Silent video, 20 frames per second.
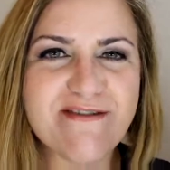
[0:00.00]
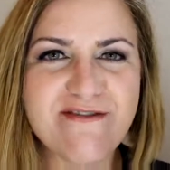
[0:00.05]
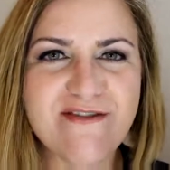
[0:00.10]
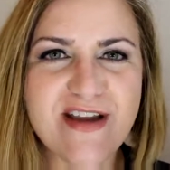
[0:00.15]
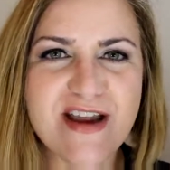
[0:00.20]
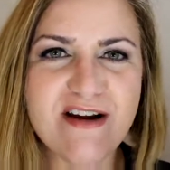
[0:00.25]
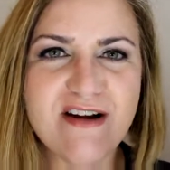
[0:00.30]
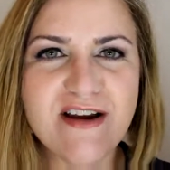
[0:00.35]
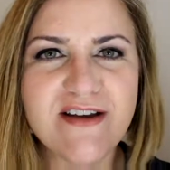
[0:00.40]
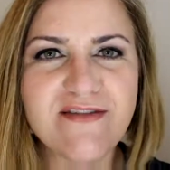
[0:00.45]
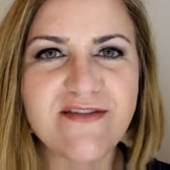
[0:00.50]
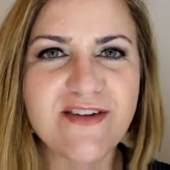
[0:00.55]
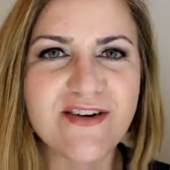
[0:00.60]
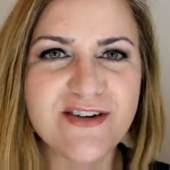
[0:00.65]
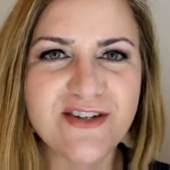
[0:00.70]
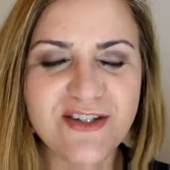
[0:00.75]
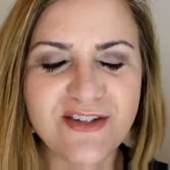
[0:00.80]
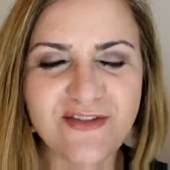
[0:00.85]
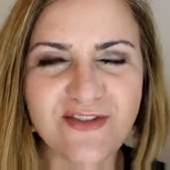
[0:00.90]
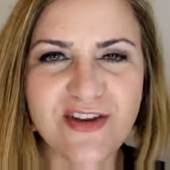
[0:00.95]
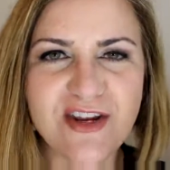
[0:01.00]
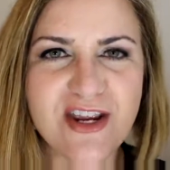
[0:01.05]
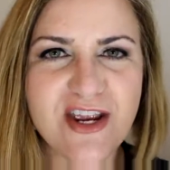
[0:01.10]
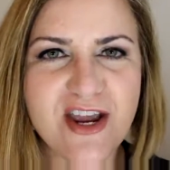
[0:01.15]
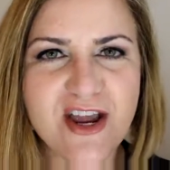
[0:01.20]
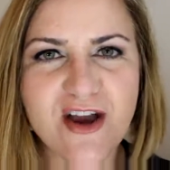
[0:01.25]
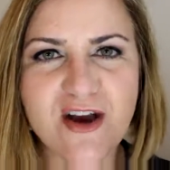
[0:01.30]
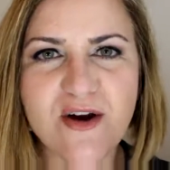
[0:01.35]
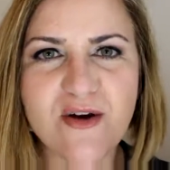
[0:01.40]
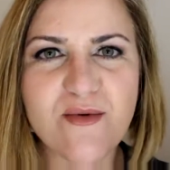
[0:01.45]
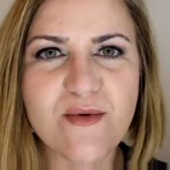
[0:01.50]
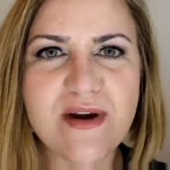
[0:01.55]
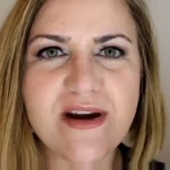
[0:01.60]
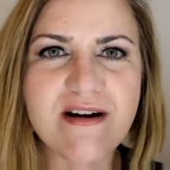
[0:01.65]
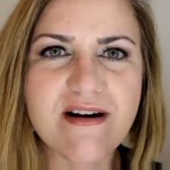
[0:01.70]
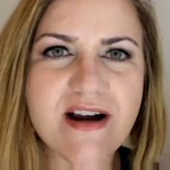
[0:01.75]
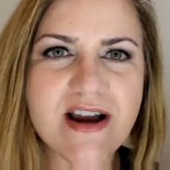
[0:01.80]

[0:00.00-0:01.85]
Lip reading: very first video where